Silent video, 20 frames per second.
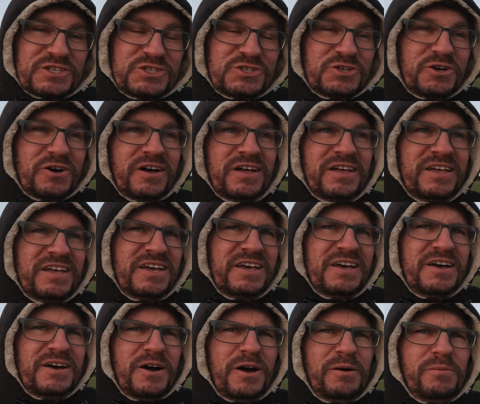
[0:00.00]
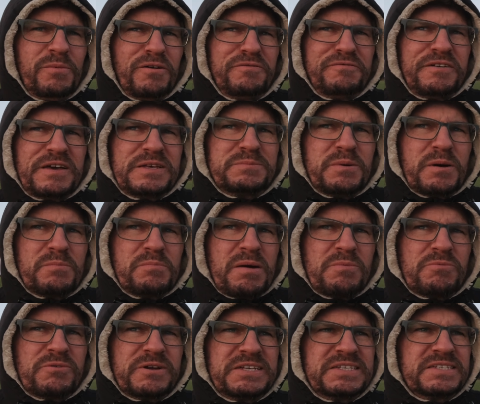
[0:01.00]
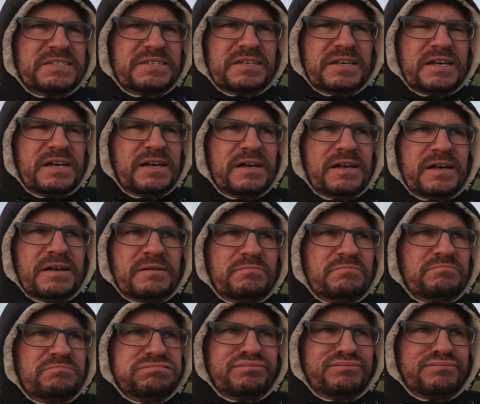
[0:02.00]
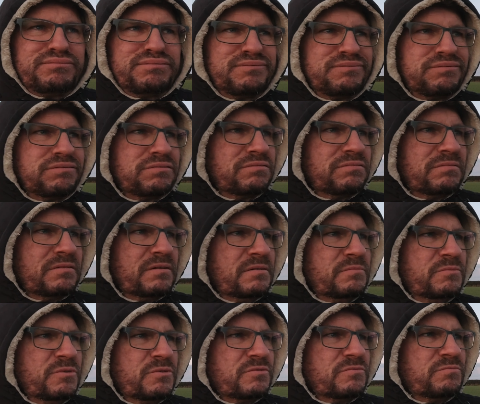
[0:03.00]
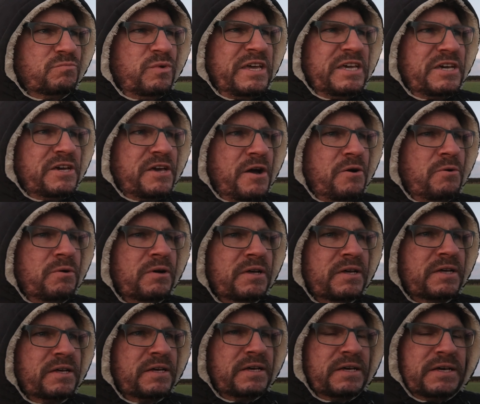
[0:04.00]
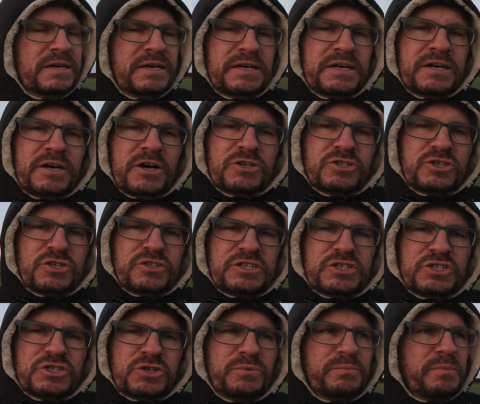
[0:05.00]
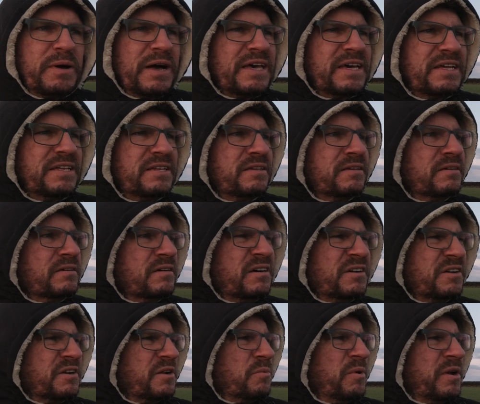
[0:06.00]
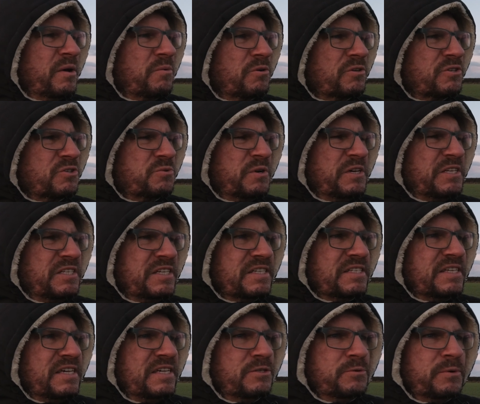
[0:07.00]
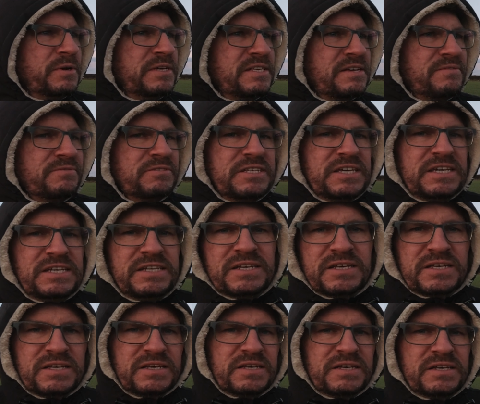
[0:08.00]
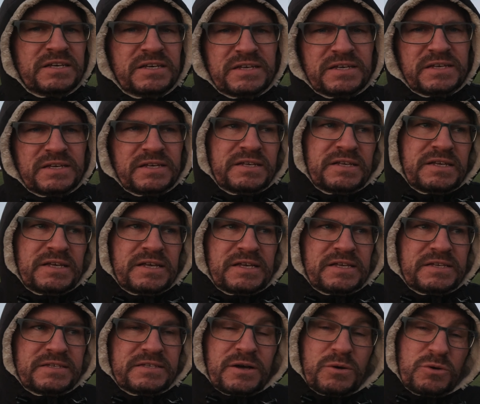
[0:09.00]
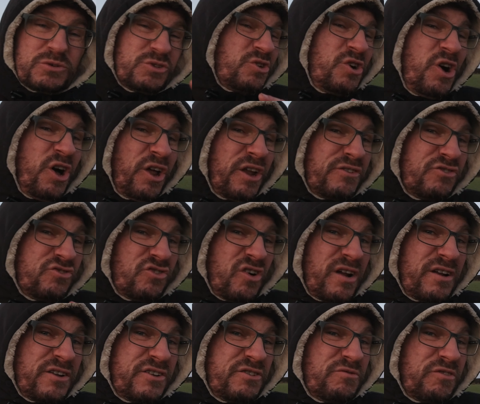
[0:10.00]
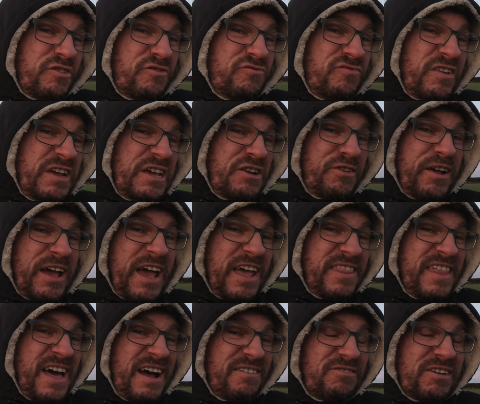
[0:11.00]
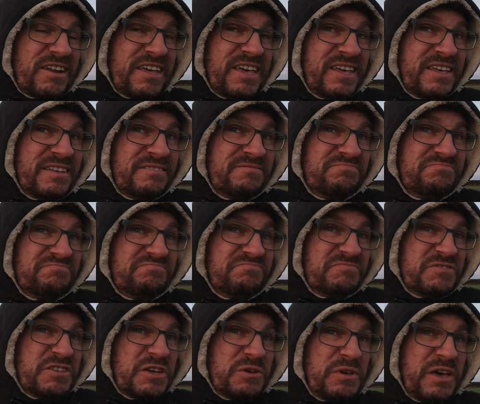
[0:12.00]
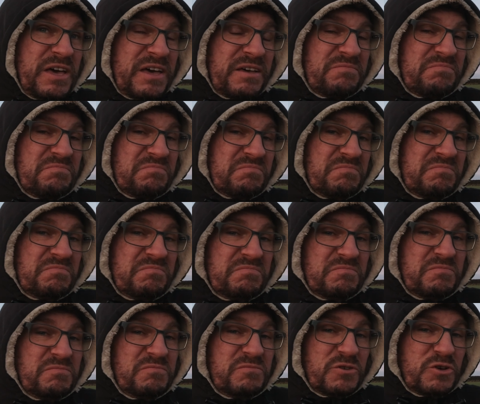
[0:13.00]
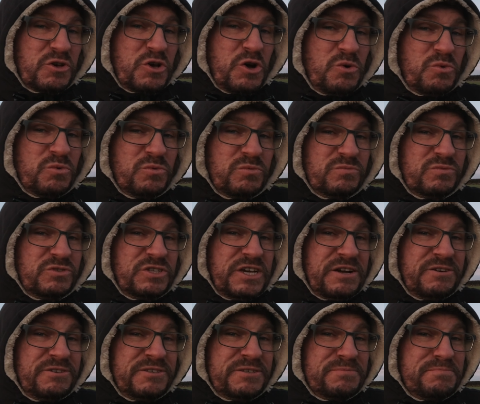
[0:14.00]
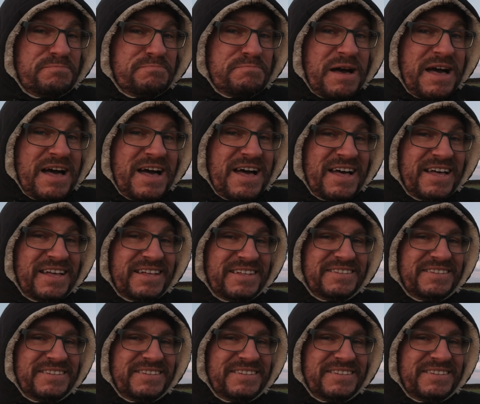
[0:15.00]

this shot on my Facebook memories. Um, and what, week ago? I took this shot back in, I don't know when it was, 2016, 2017. So I was kind of trying to re recreate that really. So yeah, cool, cheers, bye.